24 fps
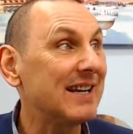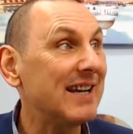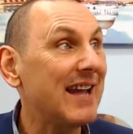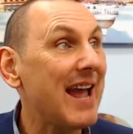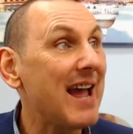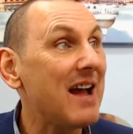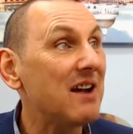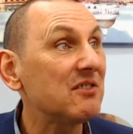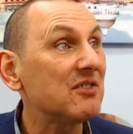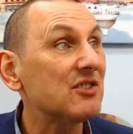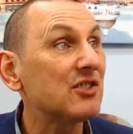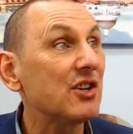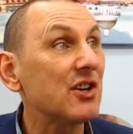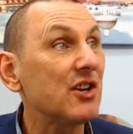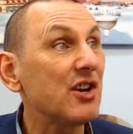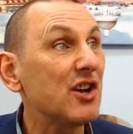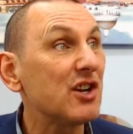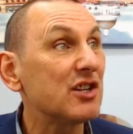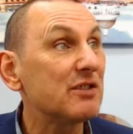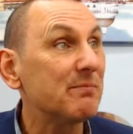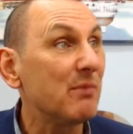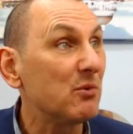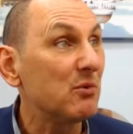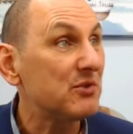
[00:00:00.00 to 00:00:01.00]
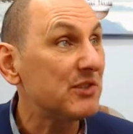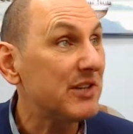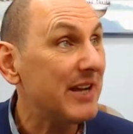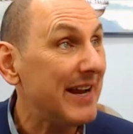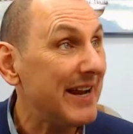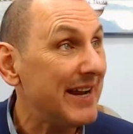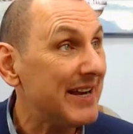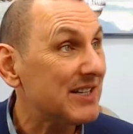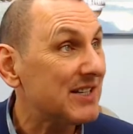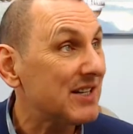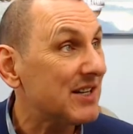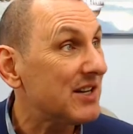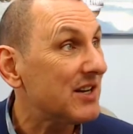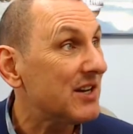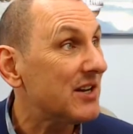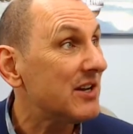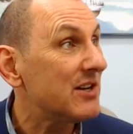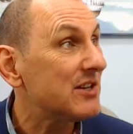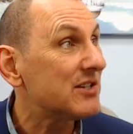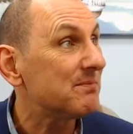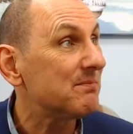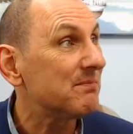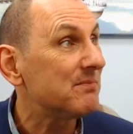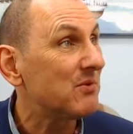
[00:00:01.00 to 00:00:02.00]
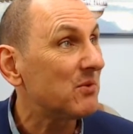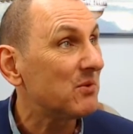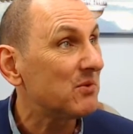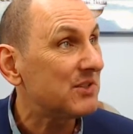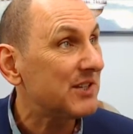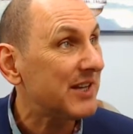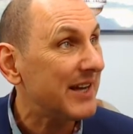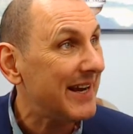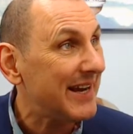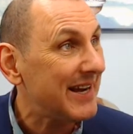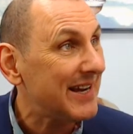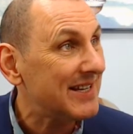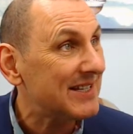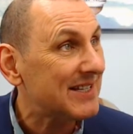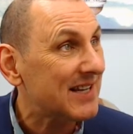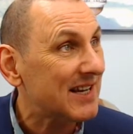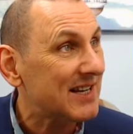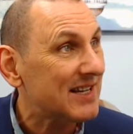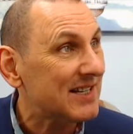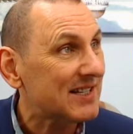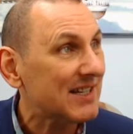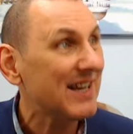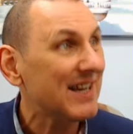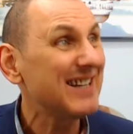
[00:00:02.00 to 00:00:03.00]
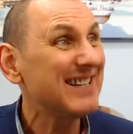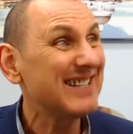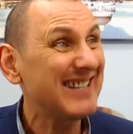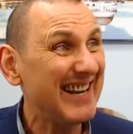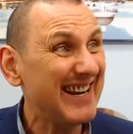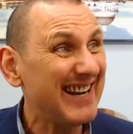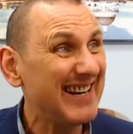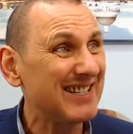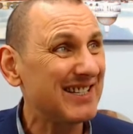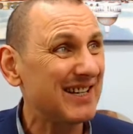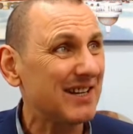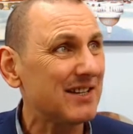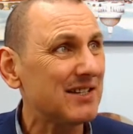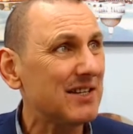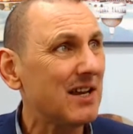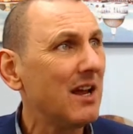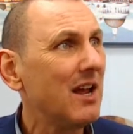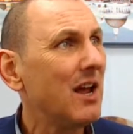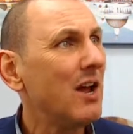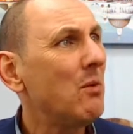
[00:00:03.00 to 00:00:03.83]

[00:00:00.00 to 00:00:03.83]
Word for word: Counters, Maltesers, Teasers.